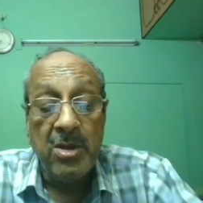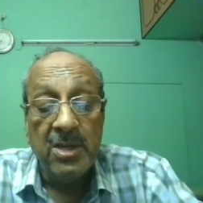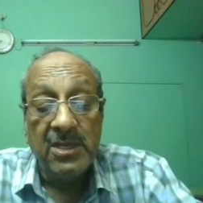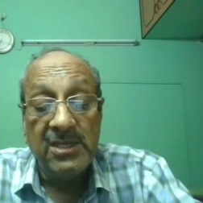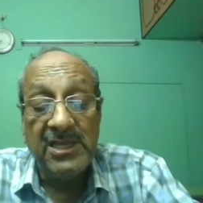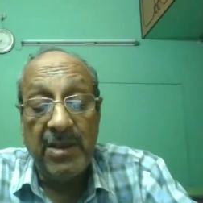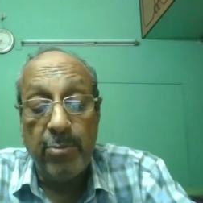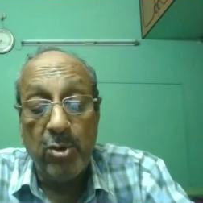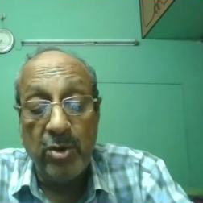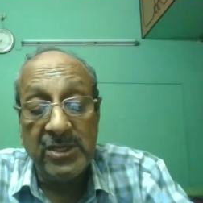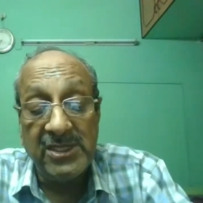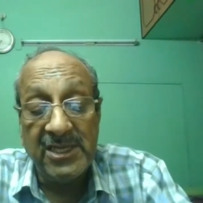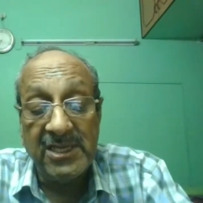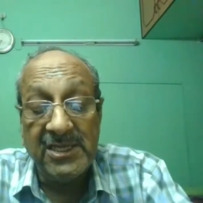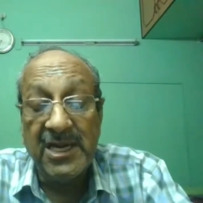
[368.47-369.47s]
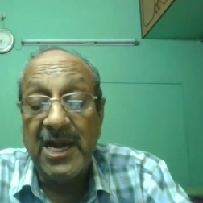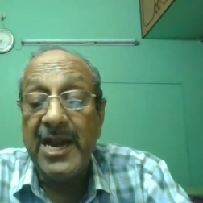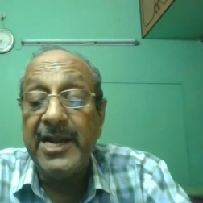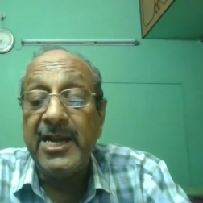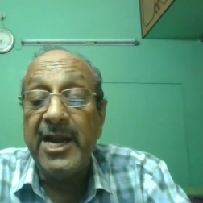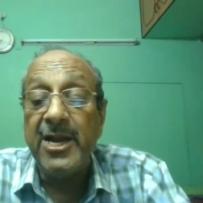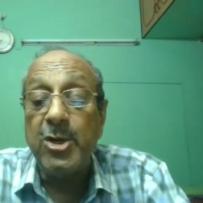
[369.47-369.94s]
some questions
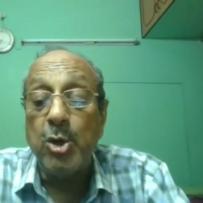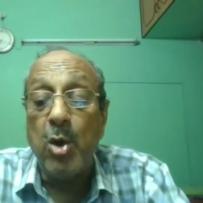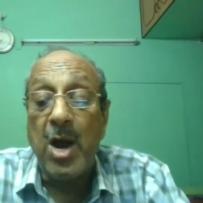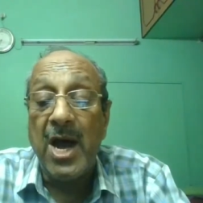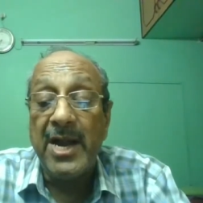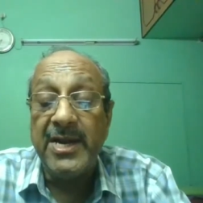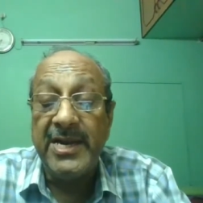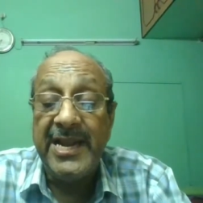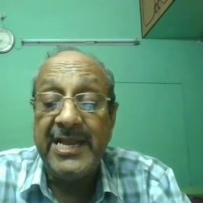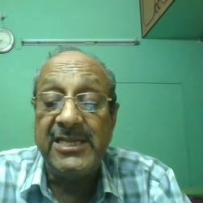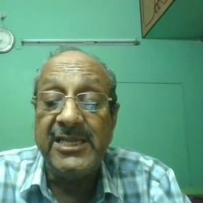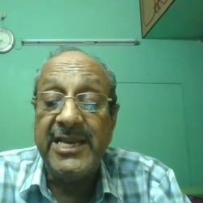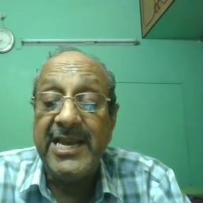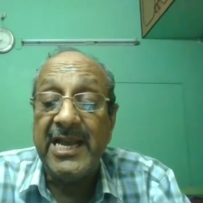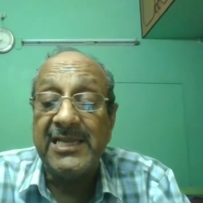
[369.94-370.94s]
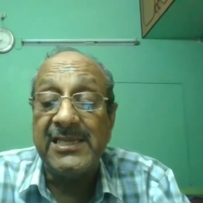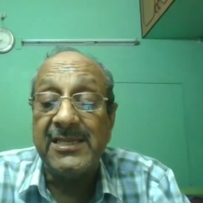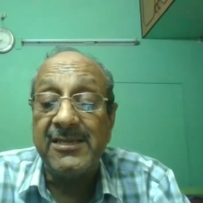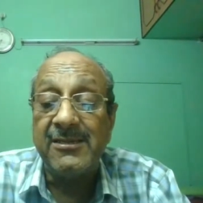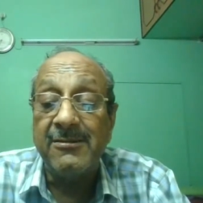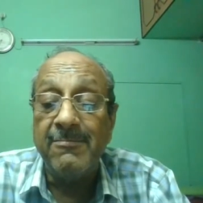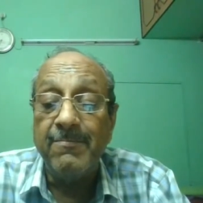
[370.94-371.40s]
relating to
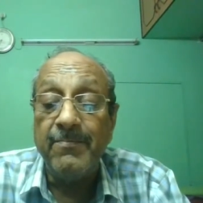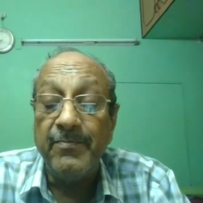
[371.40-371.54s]
RTGS.